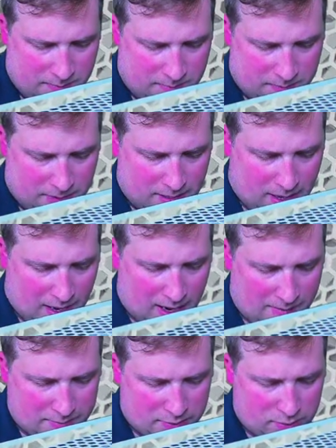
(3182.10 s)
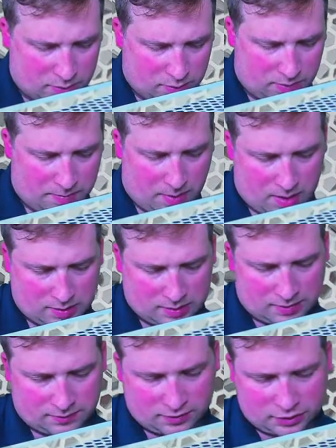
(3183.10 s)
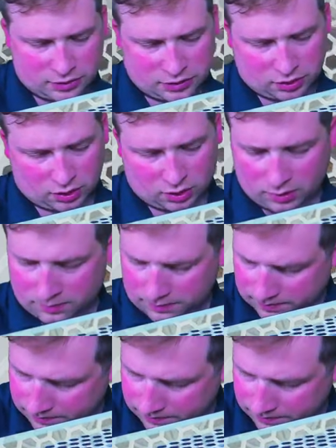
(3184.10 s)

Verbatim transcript: Be absolutely positively sure.